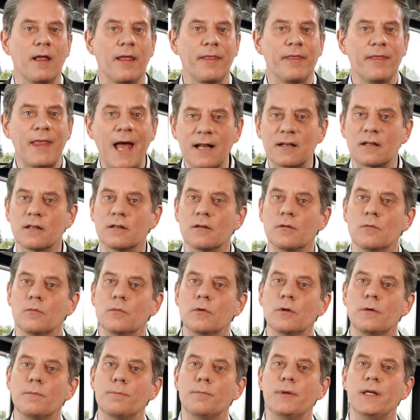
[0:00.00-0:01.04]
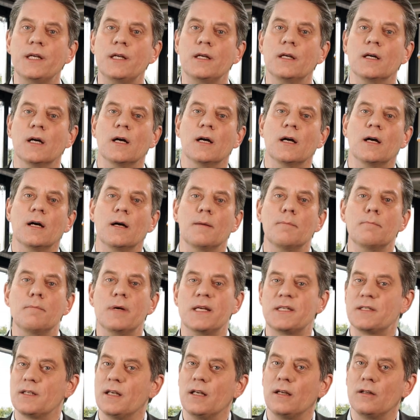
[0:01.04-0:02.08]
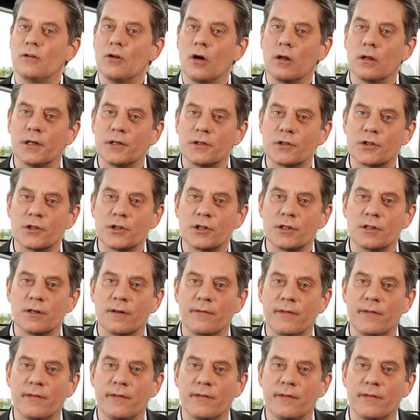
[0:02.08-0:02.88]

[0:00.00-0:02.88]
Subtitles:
that would be missing knowledge.